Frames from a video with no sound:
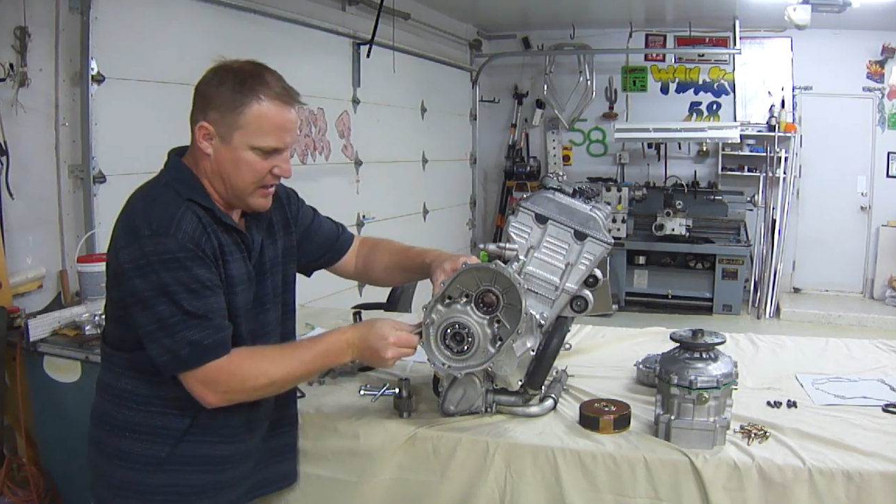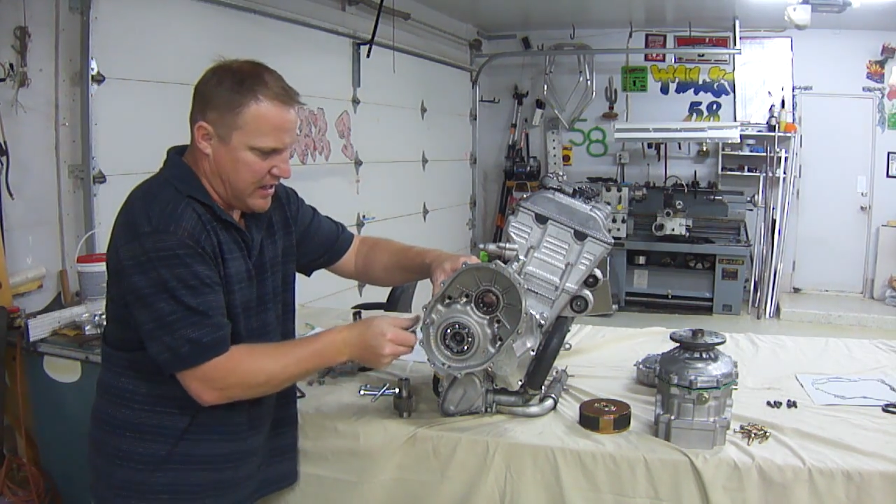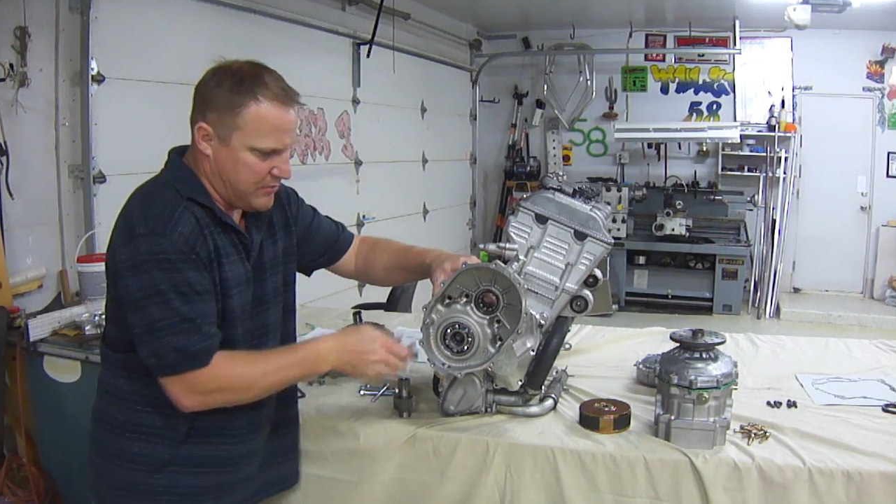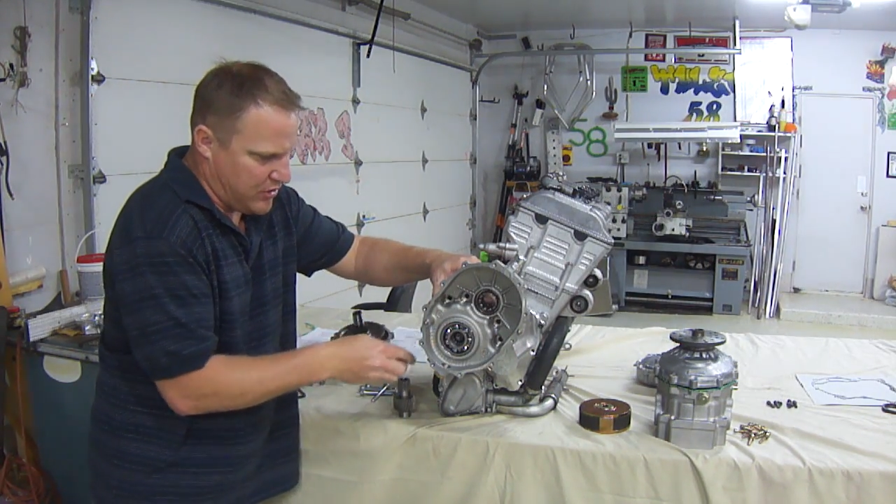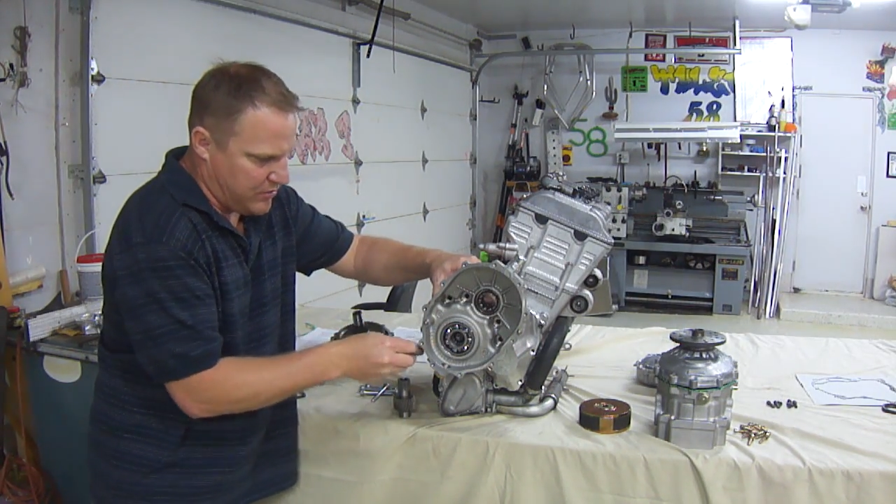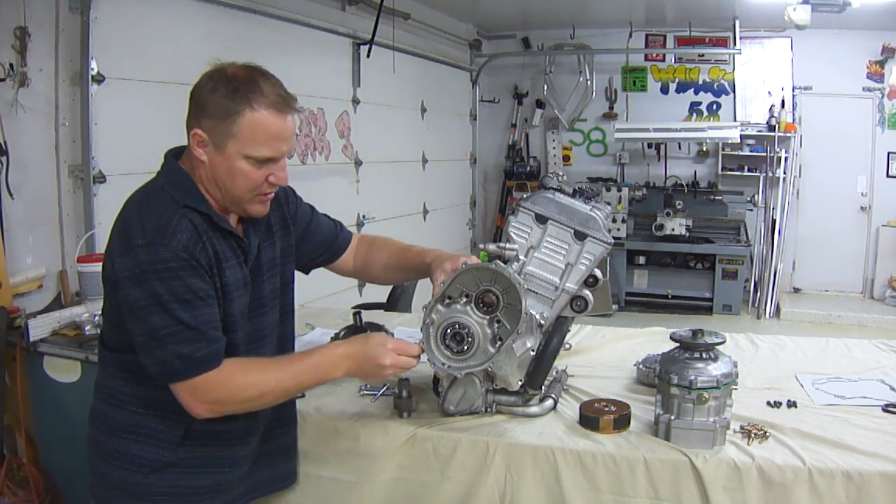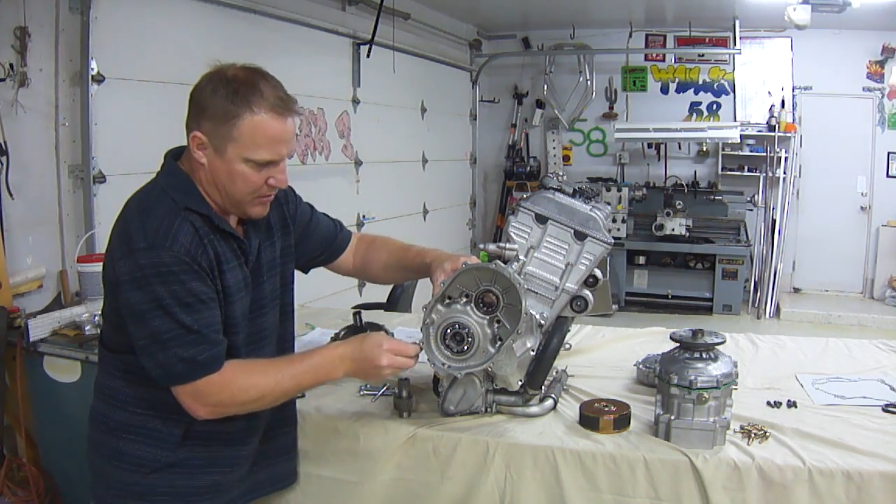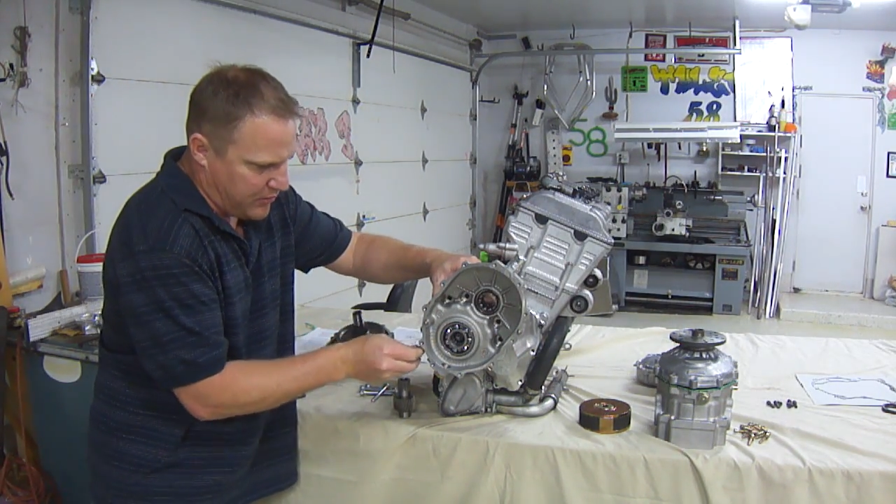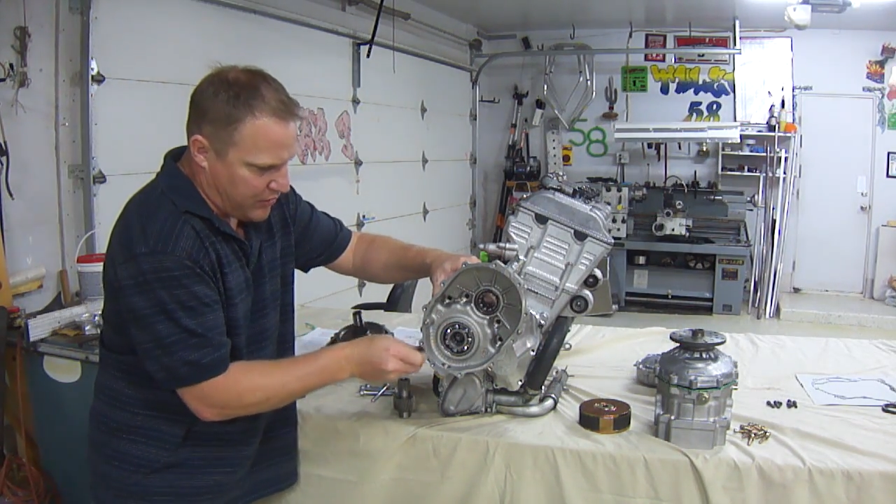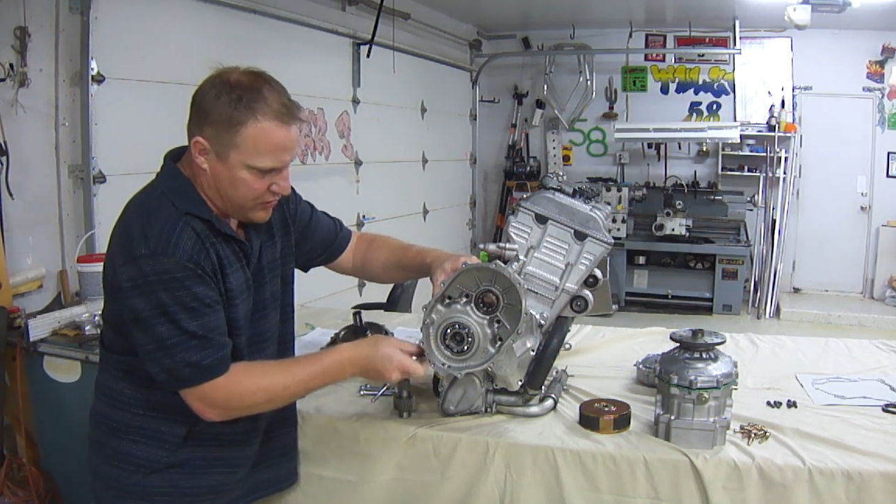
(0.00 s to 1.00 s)

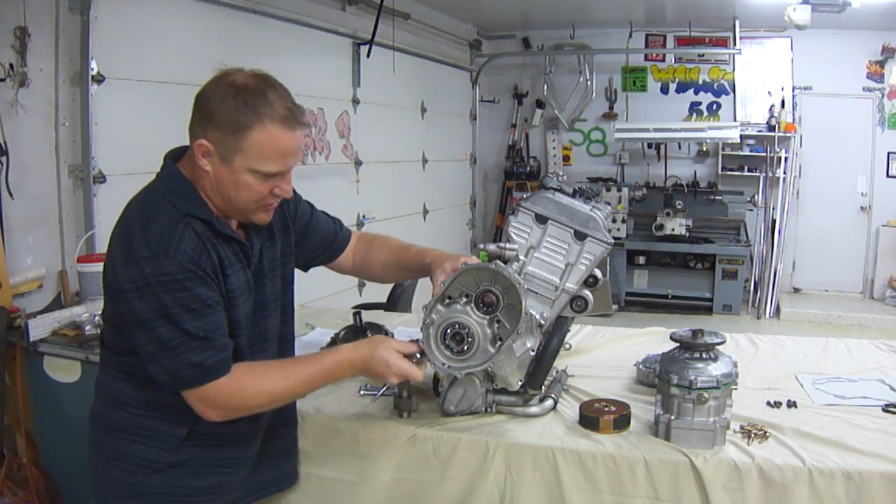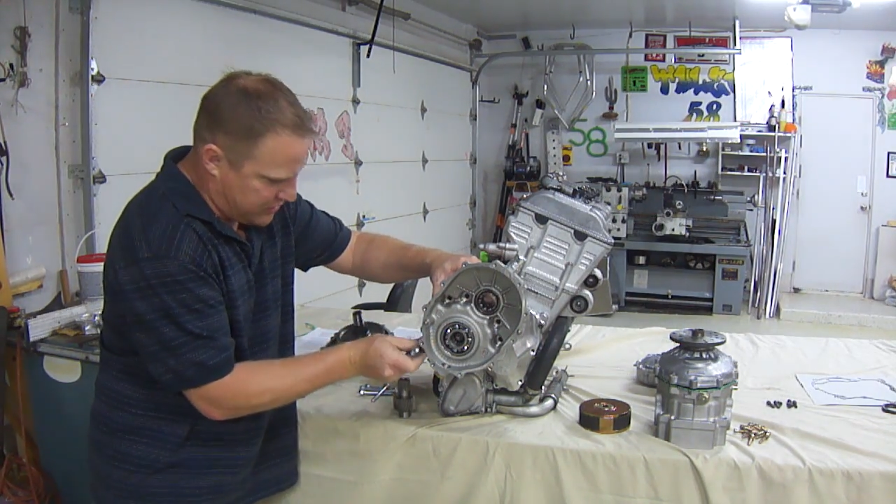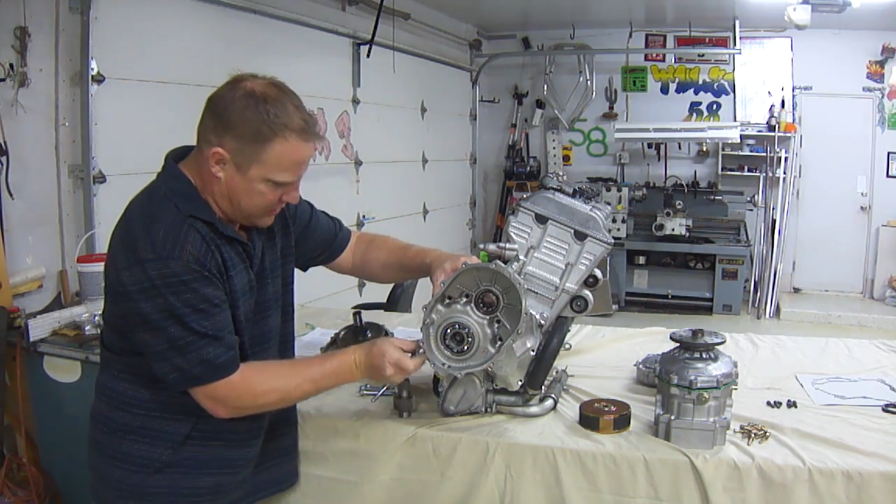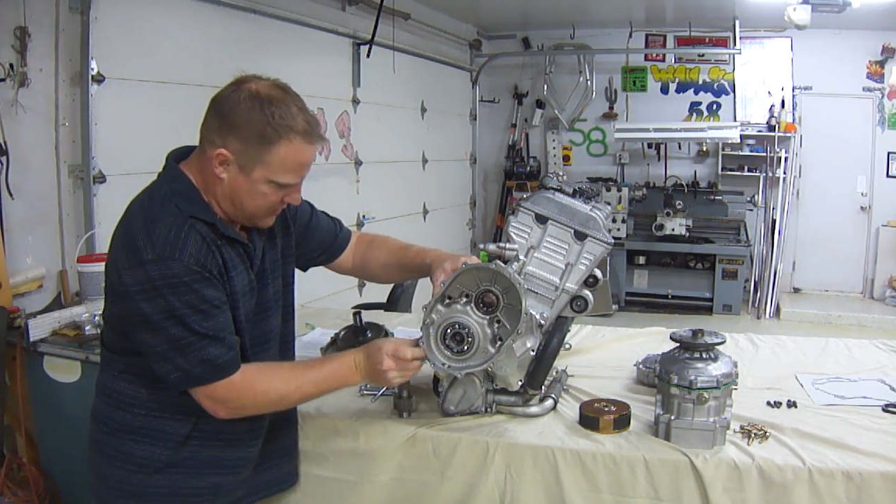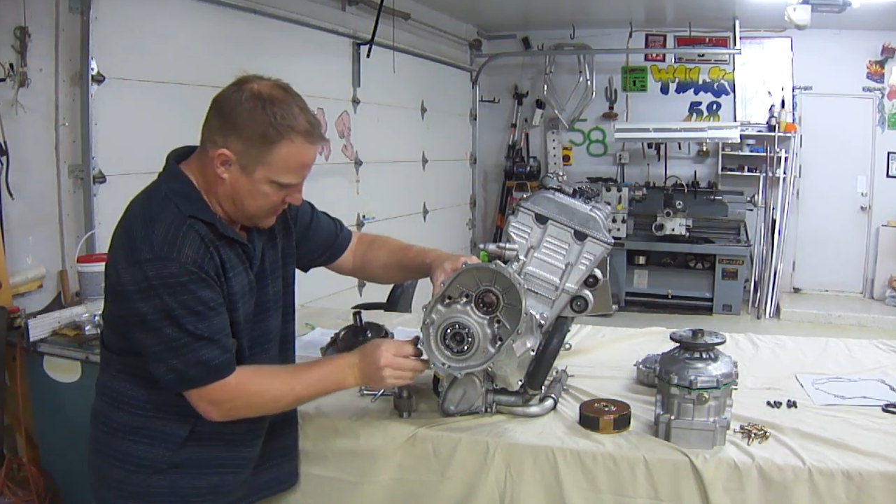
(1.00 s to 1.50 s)
8mm bolts.